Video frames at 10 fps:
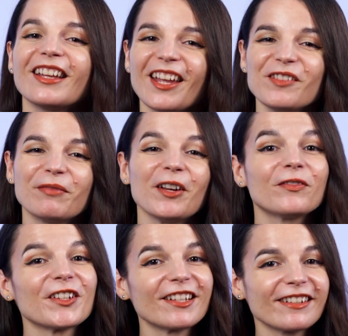input
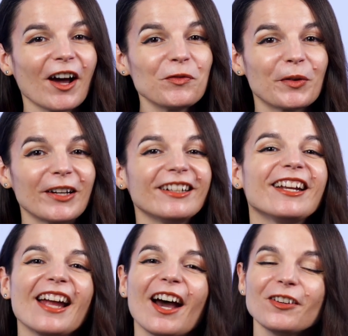versus output
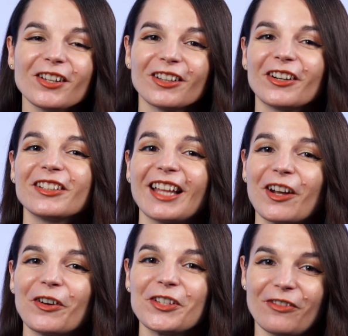and how to learn
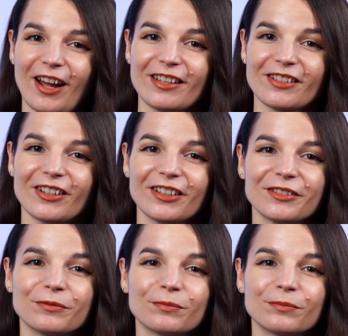language faster.